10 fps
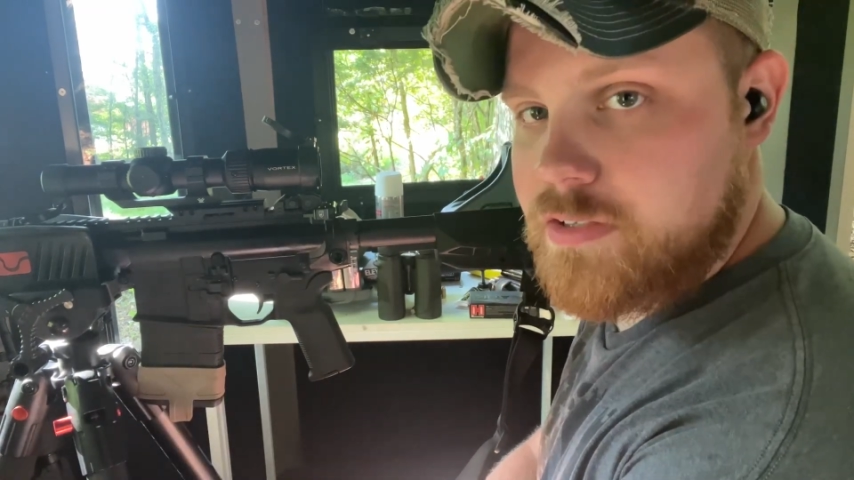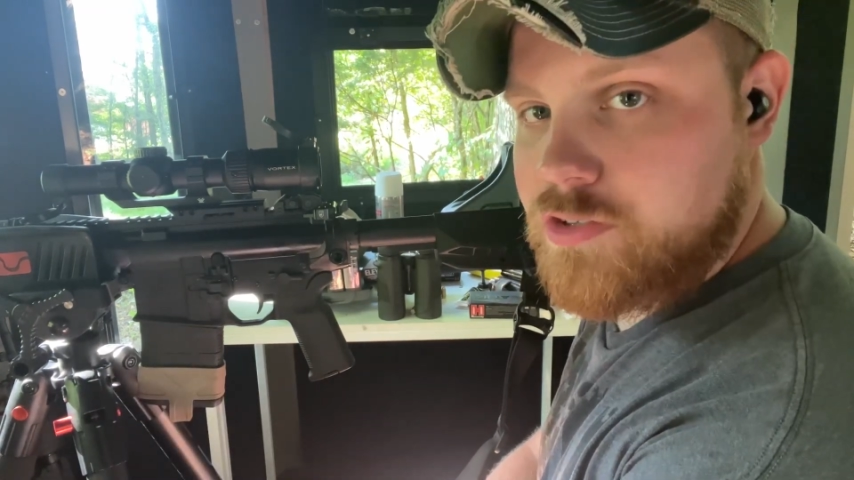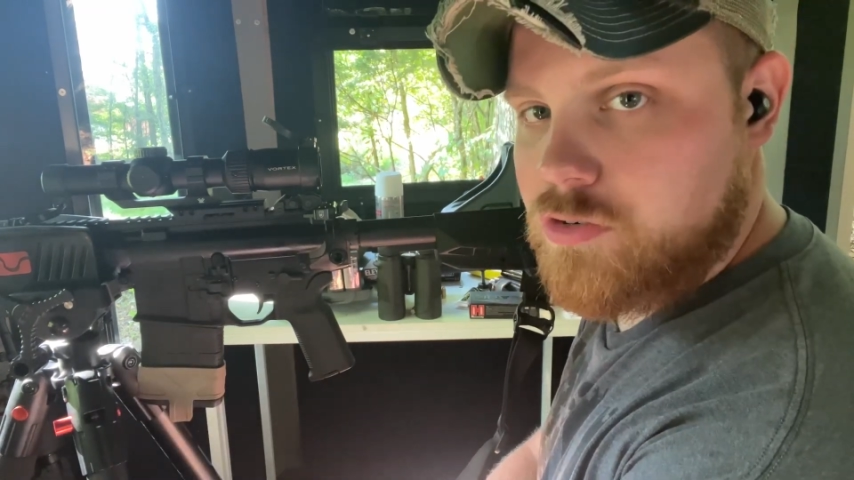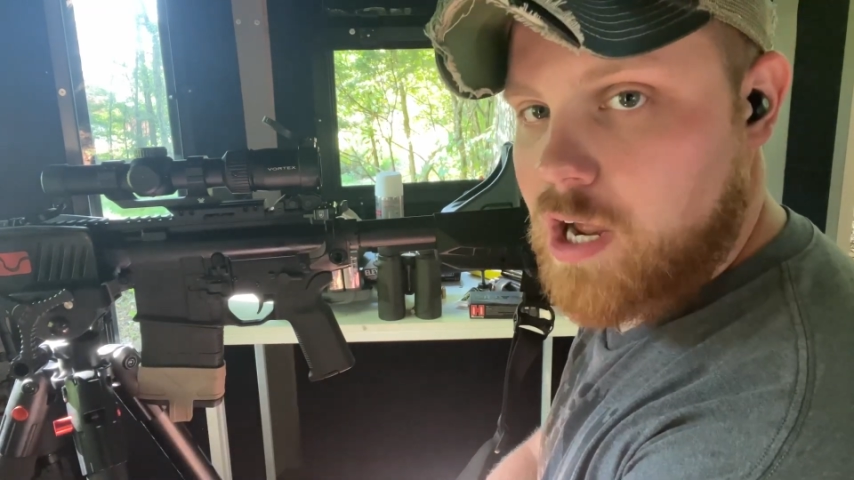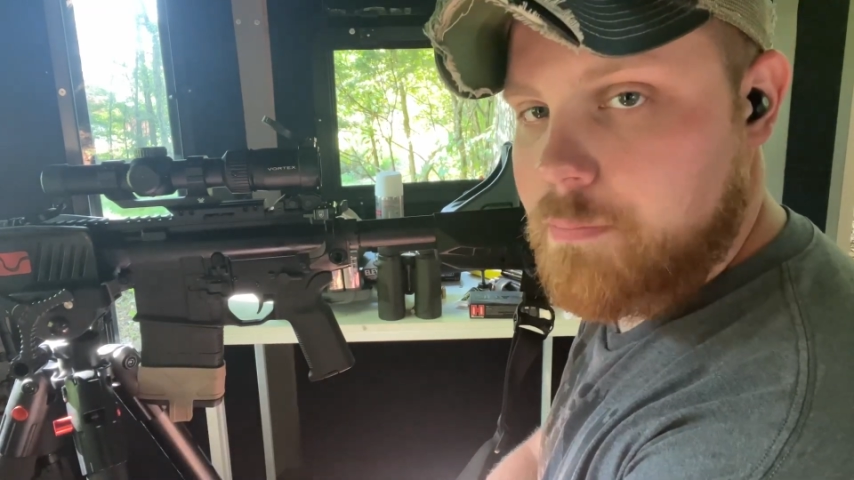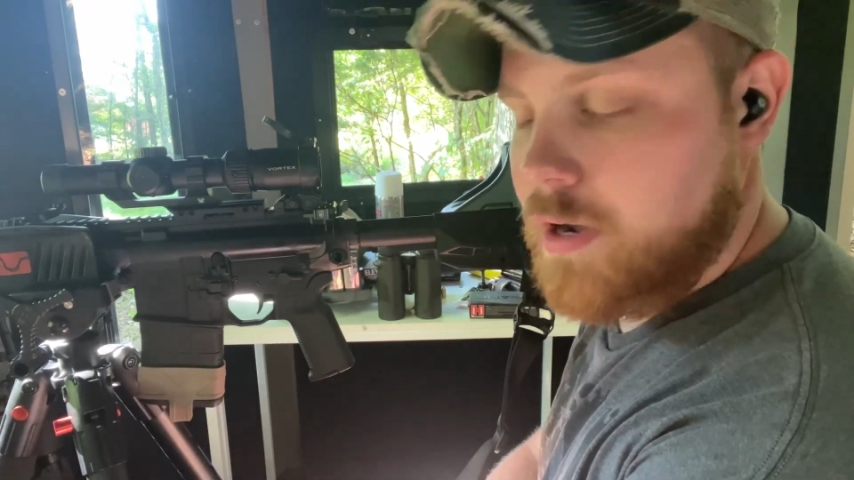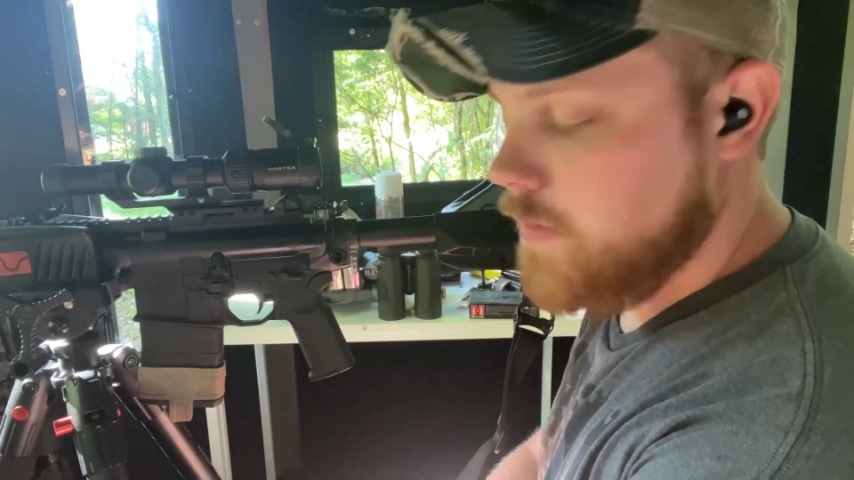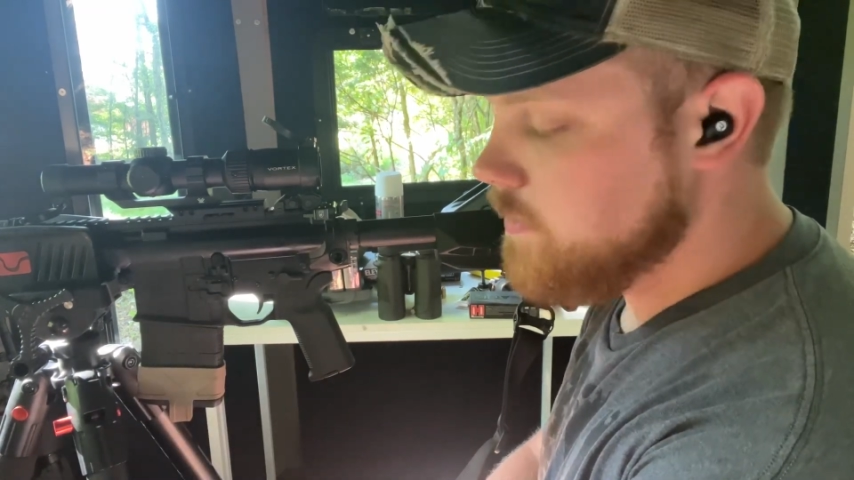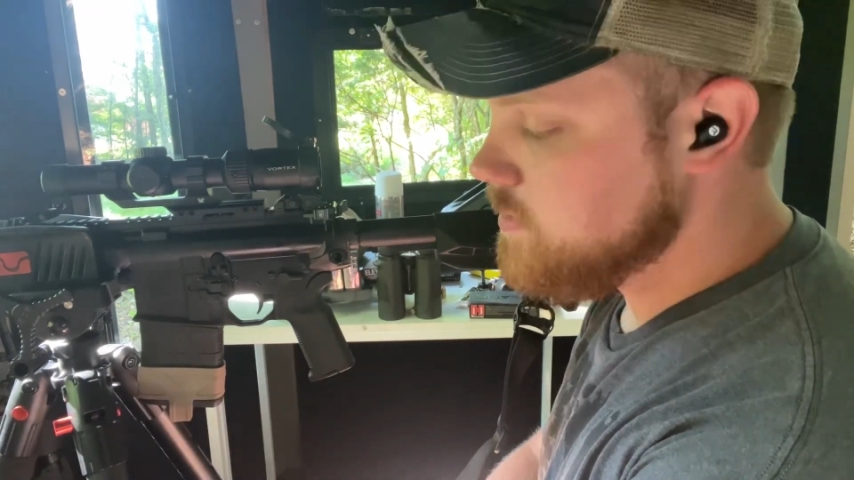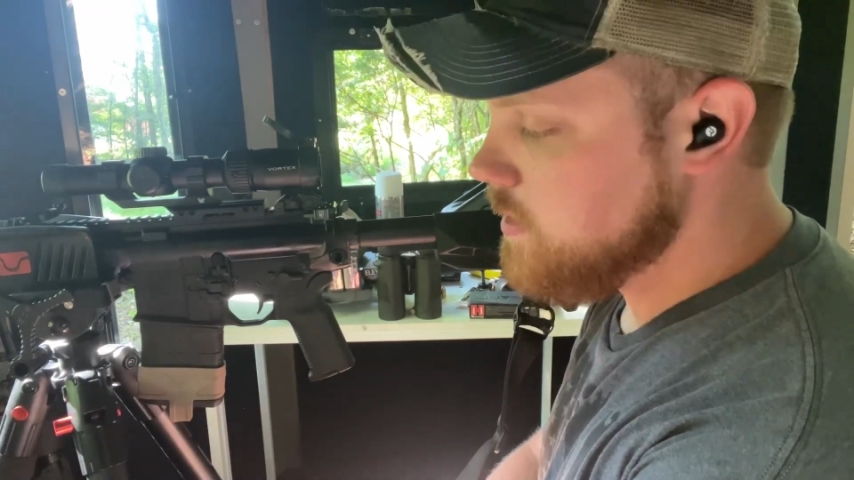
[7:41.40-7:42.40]
this tripod.
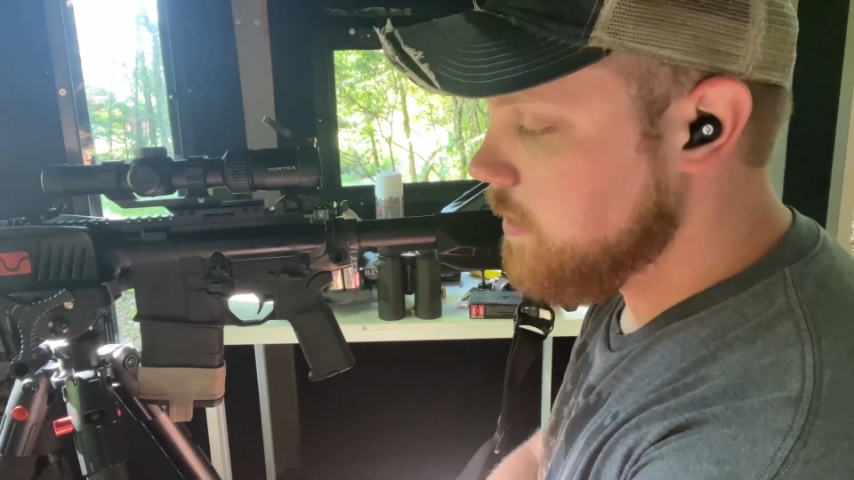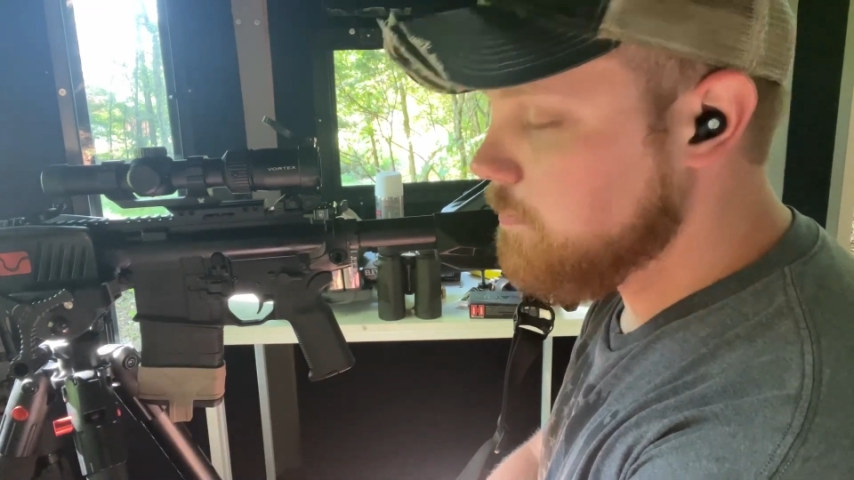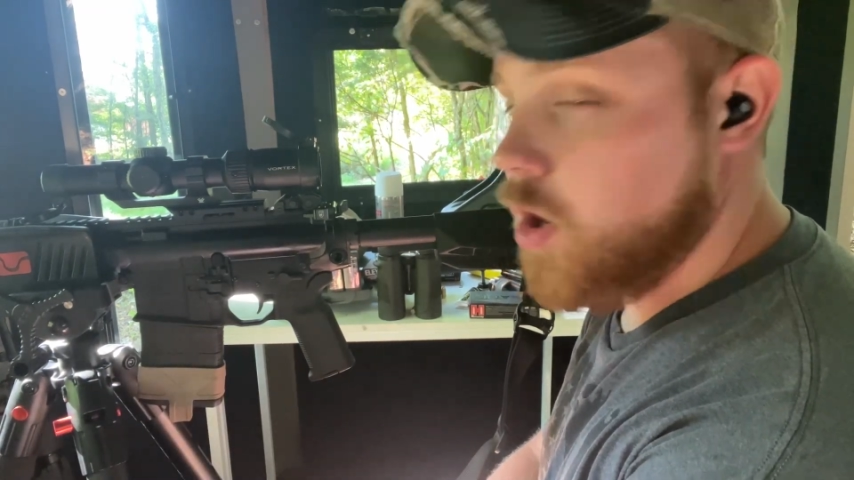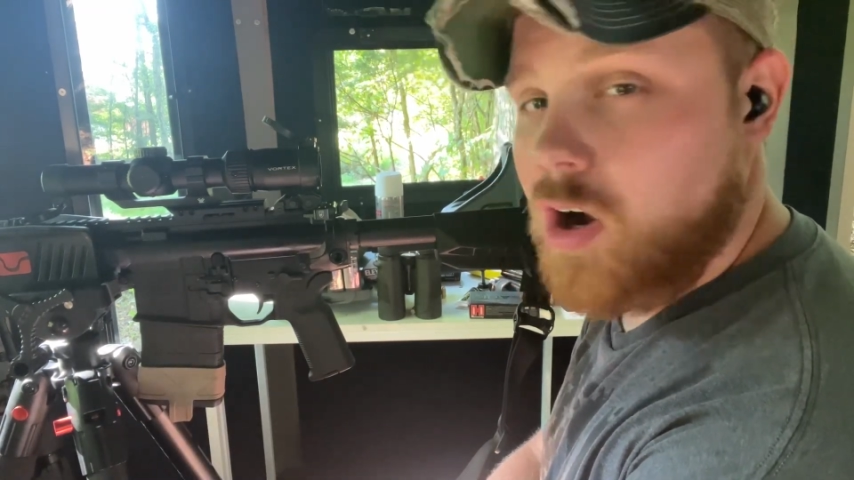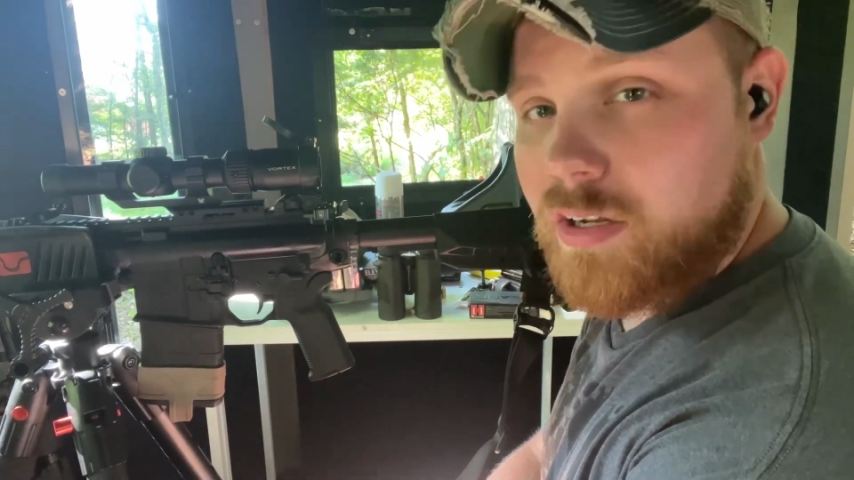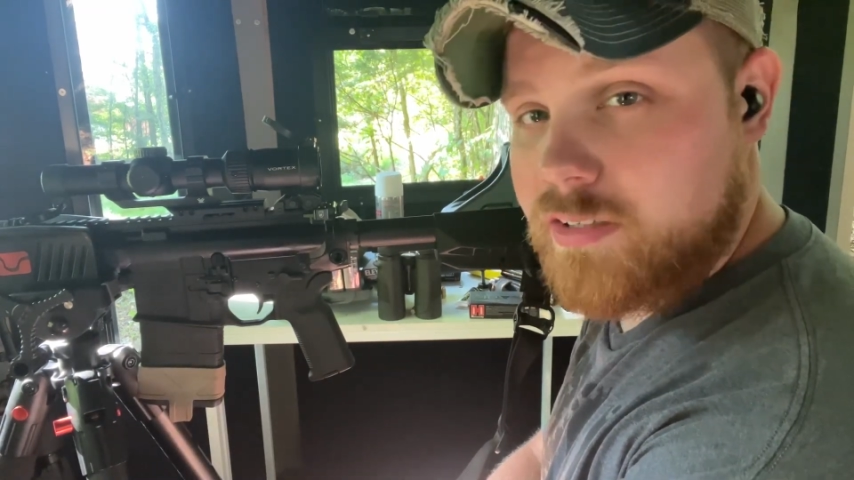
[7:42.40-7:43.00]
This is a Bog